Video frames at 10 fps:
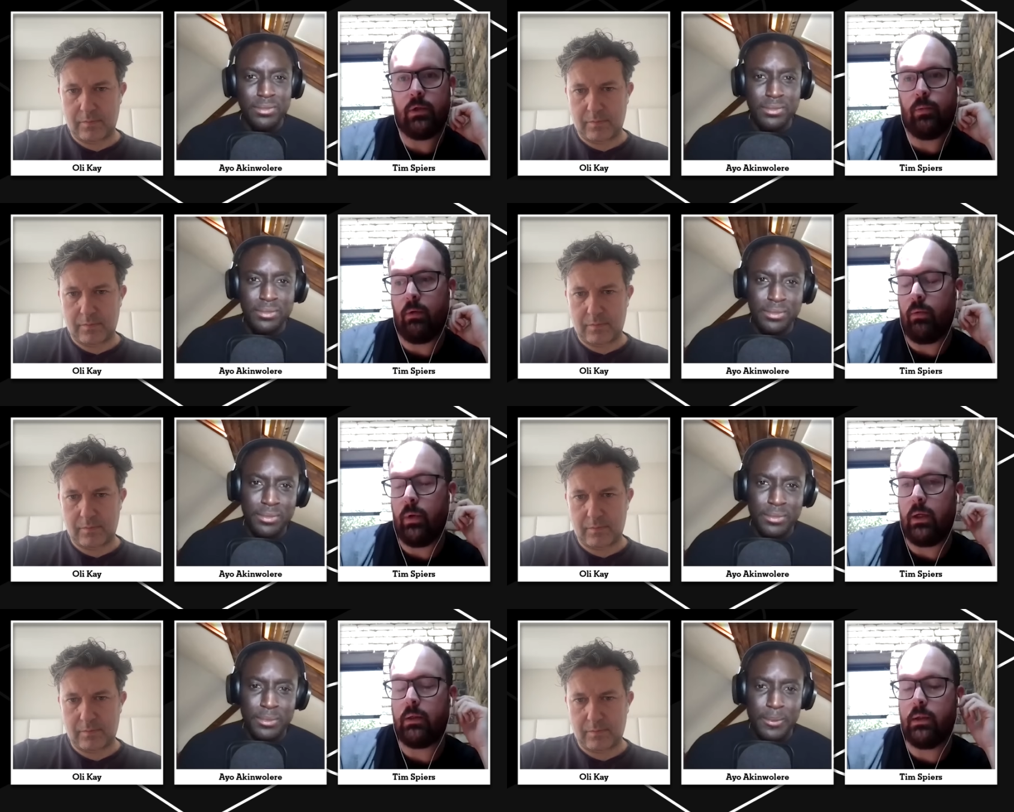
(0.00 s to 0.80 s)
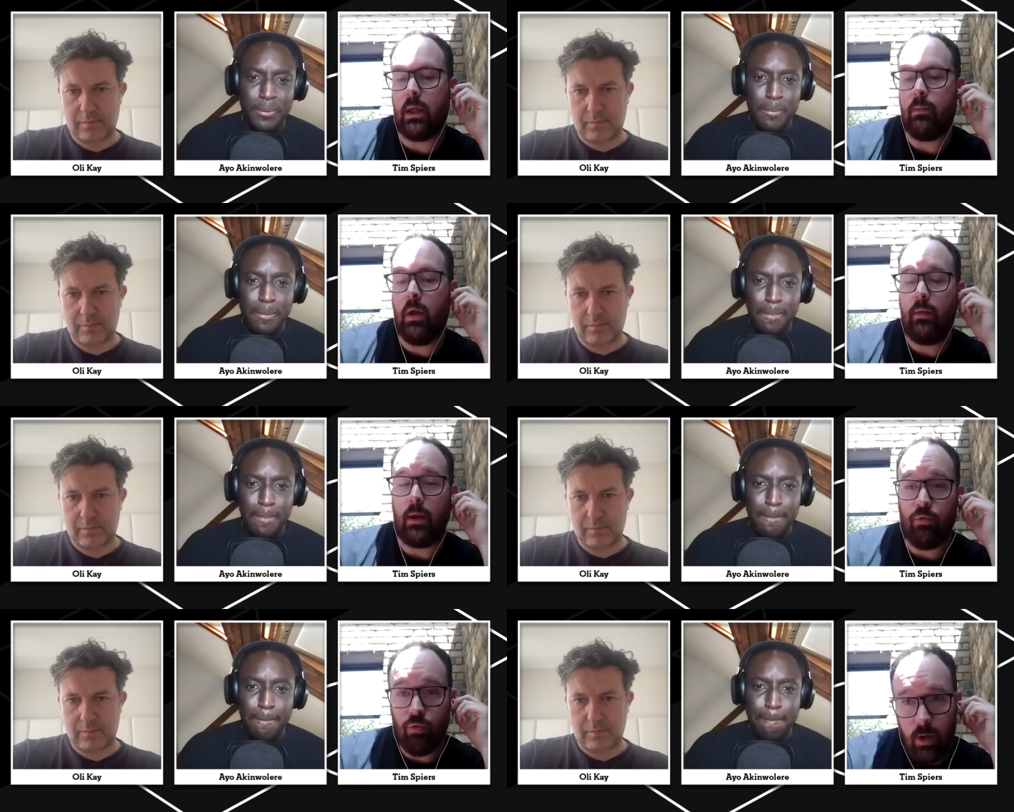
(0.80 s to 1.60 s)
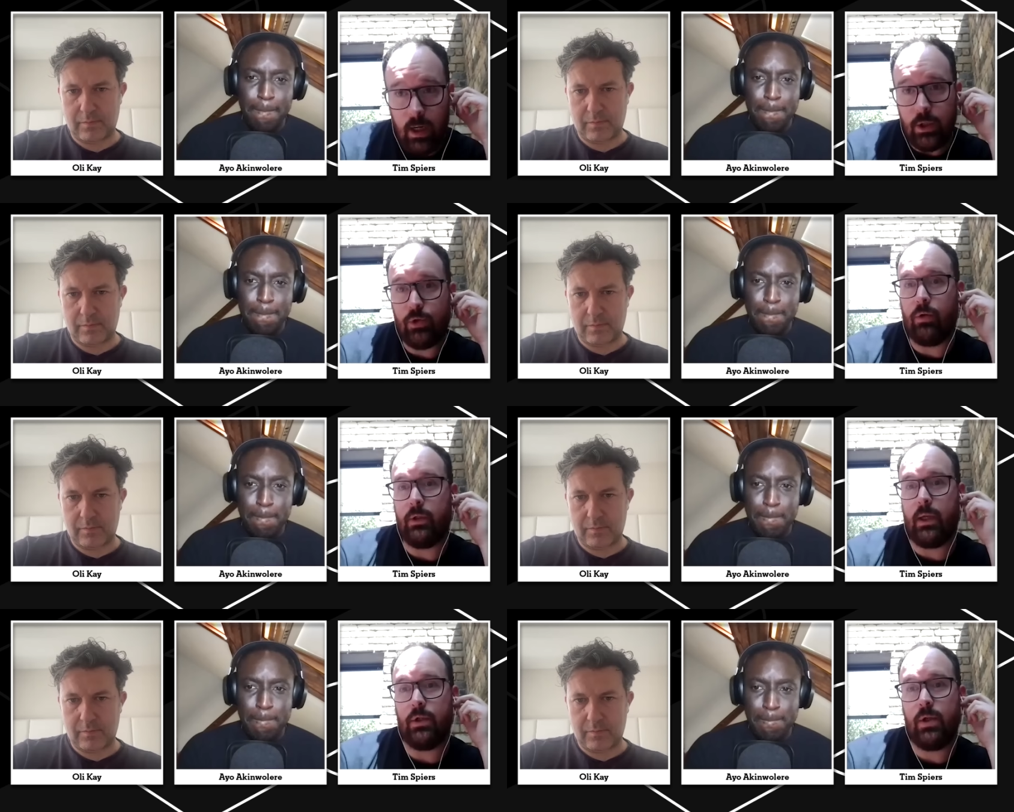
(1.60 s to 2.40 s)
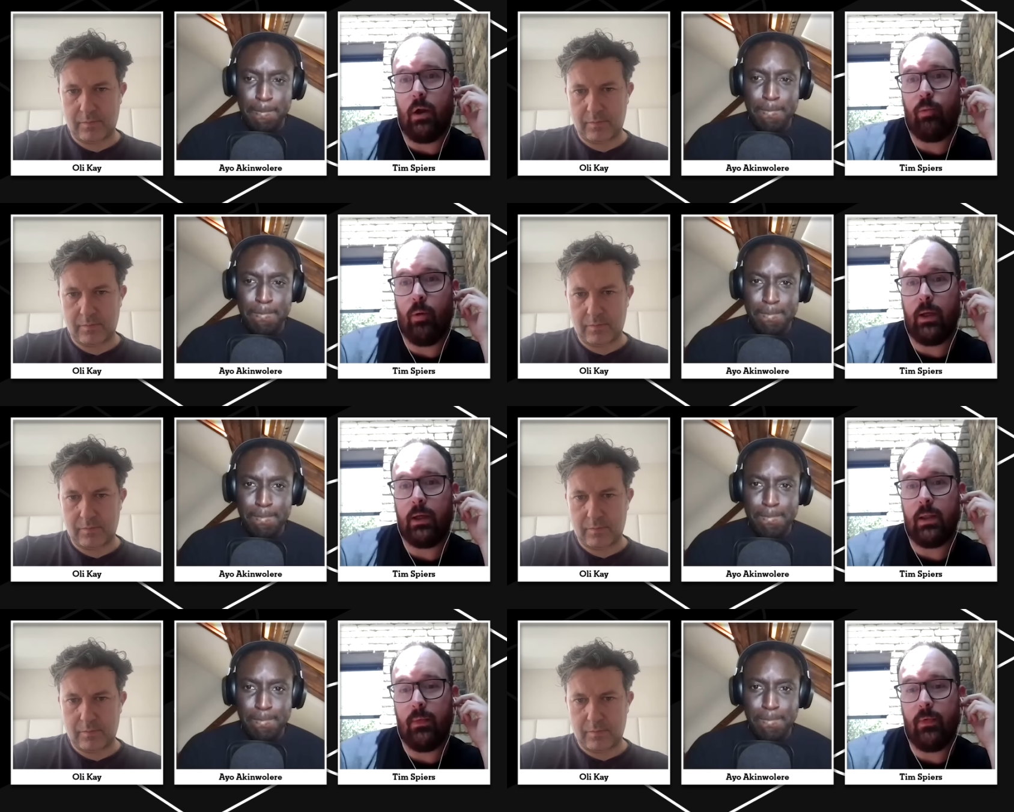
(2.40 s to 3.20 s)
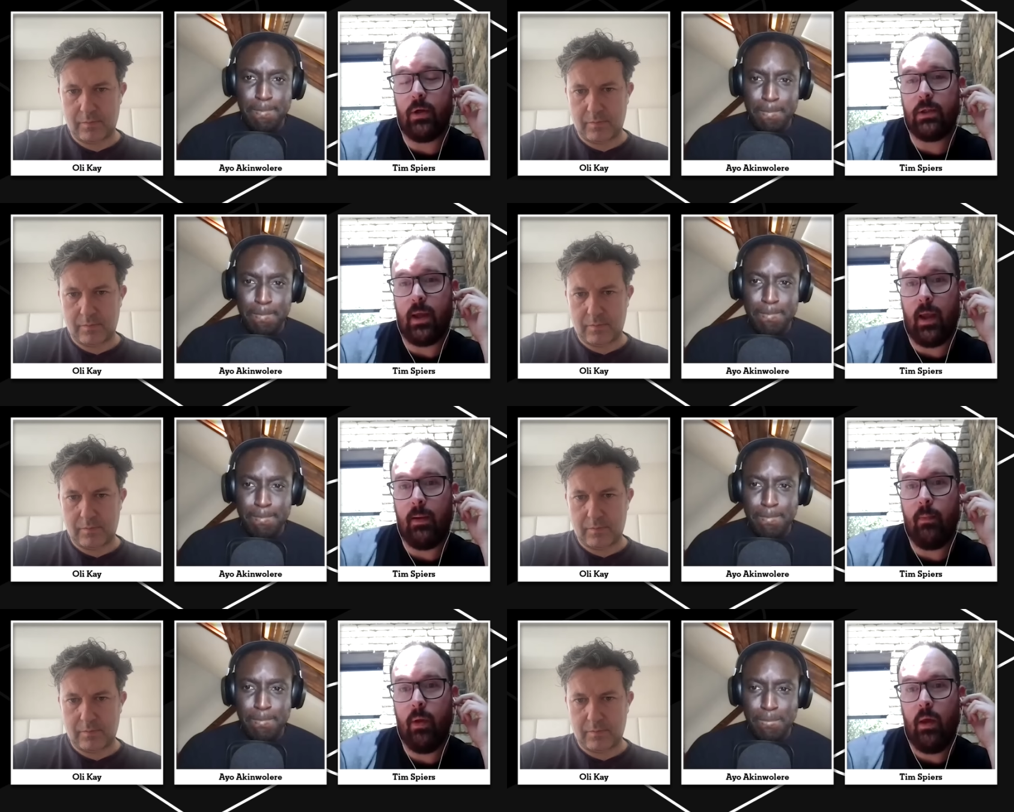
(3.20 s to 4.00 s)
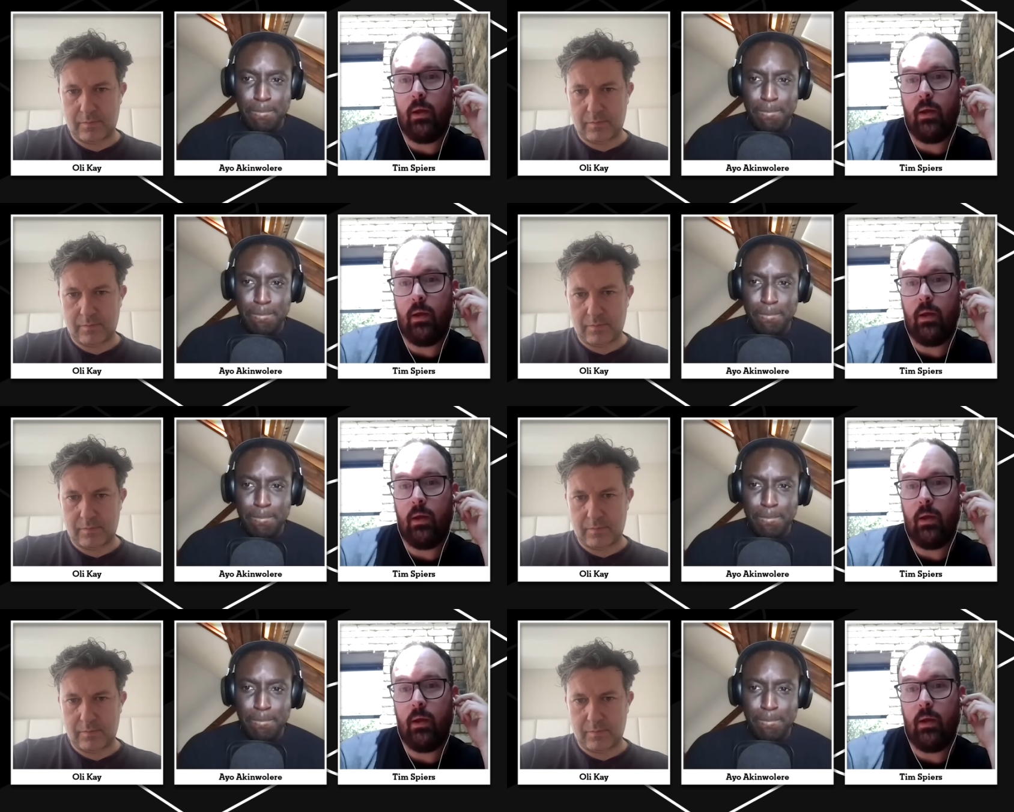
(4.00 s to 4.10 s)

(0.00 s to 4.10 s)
Speaker 1: albeit with a weakened team. They really struggled against Czech Republic in their first game.